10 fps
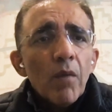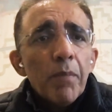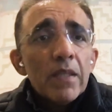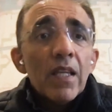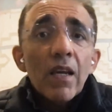
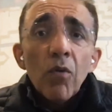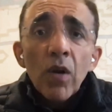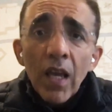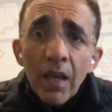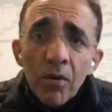But they
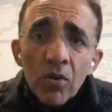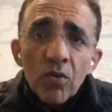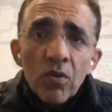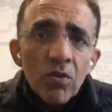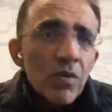were able to
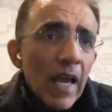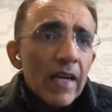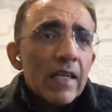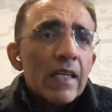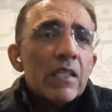do that.
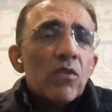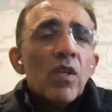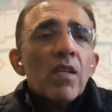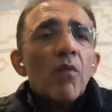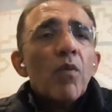So
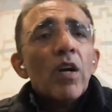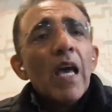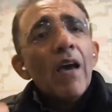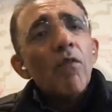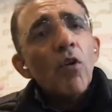they're saying, we're going to
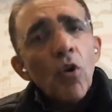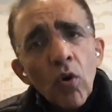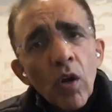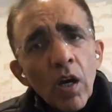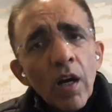have
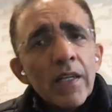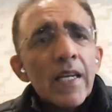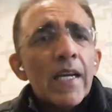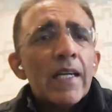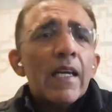local
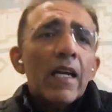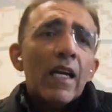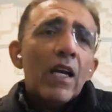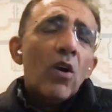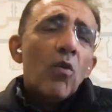content.
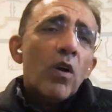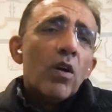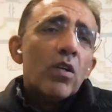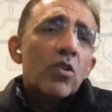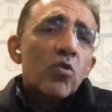We're
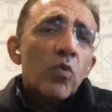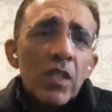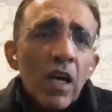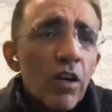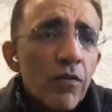going to
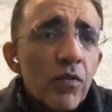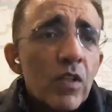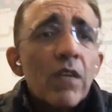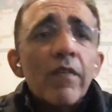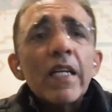switch out of
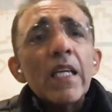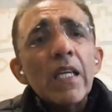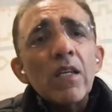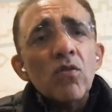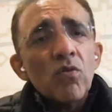
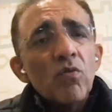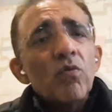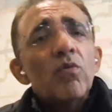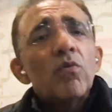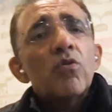DVDs
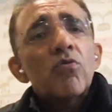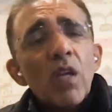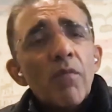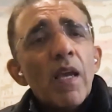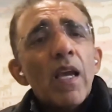to
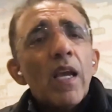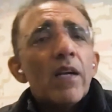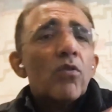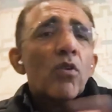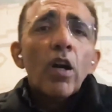
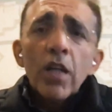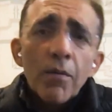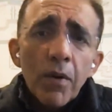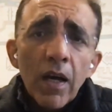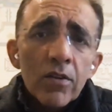streaming, to
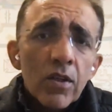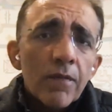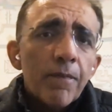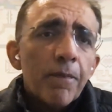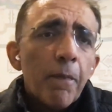content
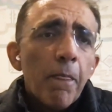production.